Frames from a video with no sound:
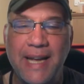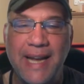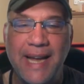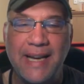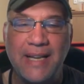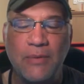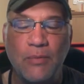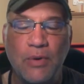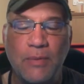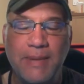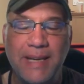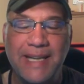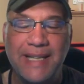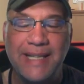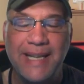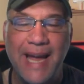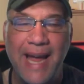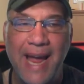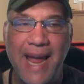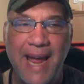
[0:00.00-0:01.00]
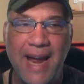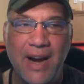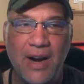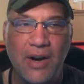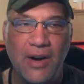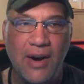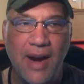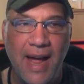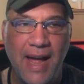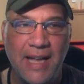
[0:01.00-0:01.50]
And it will be an
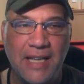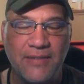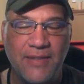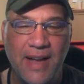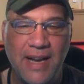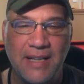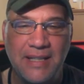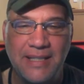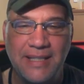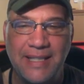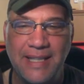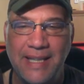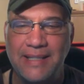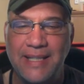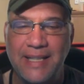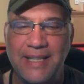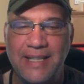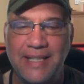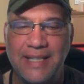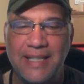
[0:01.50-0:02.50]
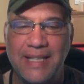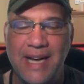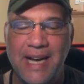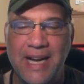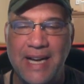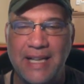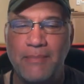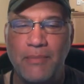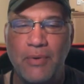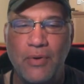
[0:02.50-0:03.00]
error as Valentin does
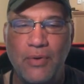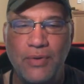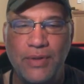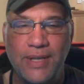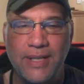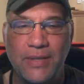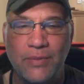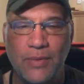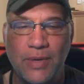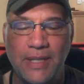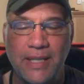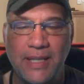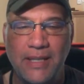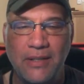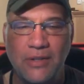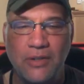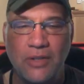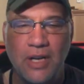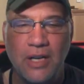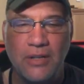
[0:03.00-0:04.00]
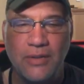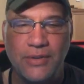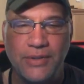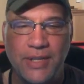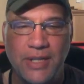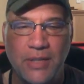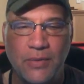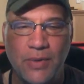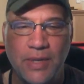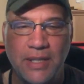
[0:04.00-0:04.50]
not pull this one in, juggles
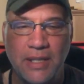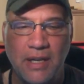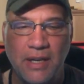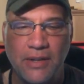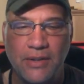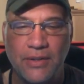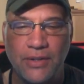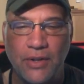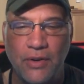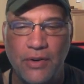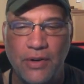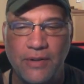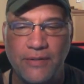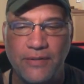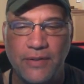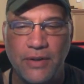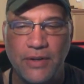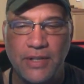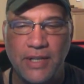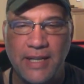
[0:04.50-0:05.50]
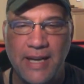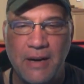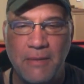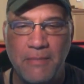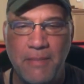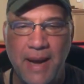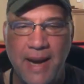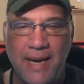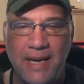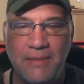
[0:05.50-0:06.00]
this one, and Hunter's on first, and now
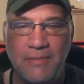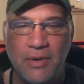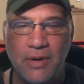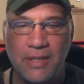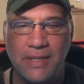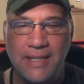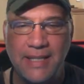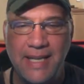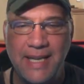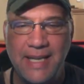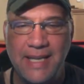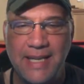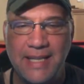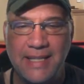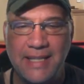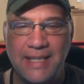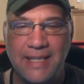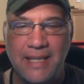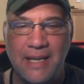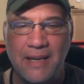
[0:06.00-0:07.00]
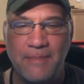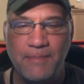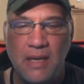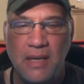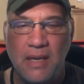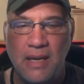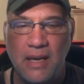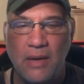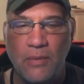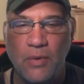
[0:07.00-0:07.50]
Manny Martinez is up.
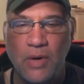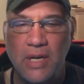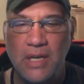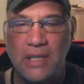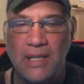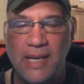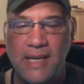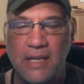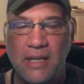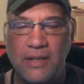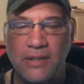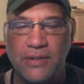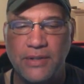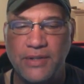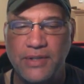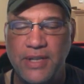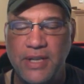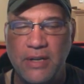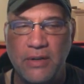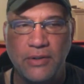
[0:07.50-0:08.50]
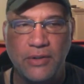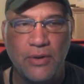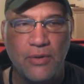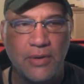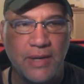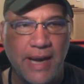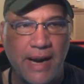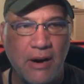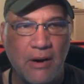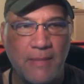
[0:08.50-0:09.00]
And we're going to let Hunter steal,
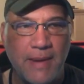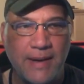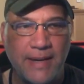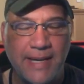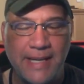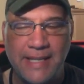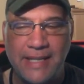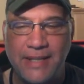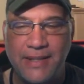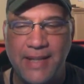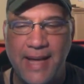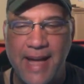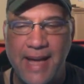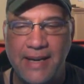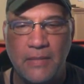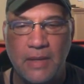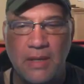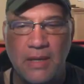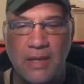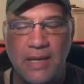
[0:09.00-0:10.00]
don't care about any of that.